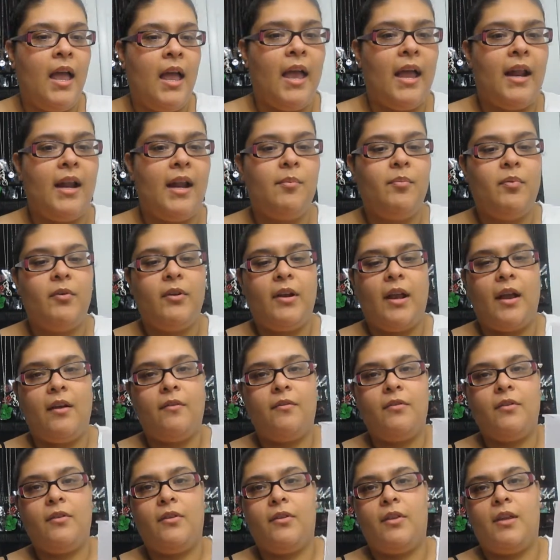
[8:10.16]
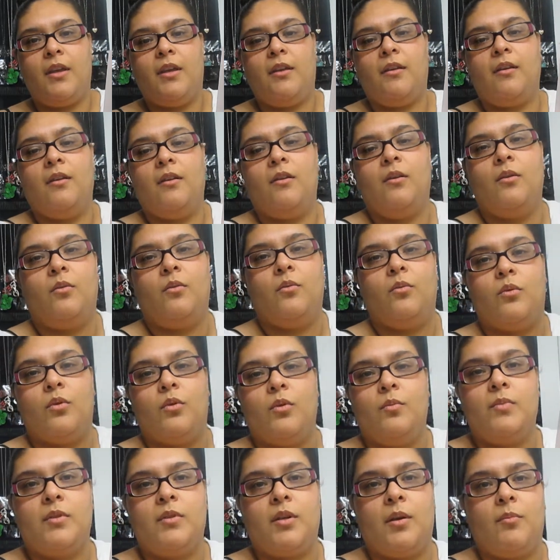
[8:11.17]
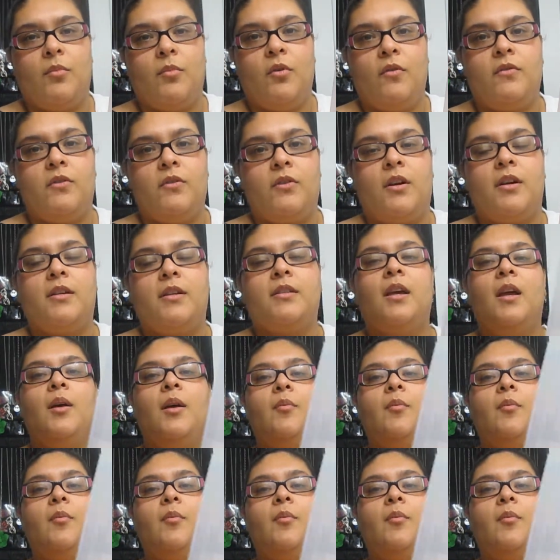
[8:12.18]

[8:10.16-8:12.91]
And I put everything, oops, I moved you guys.